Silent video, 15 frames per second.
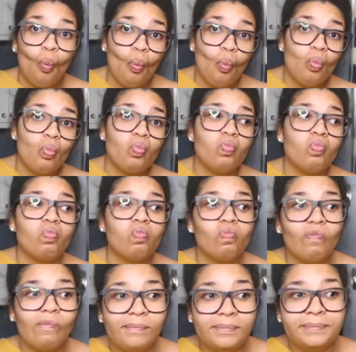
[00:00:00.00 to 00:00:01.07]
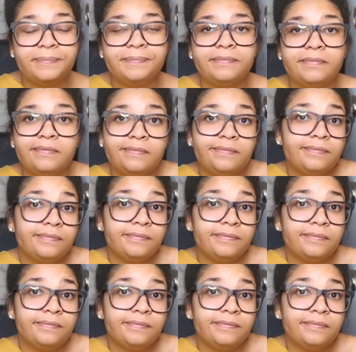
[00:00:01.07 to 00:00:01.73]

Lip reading: (no one is talking)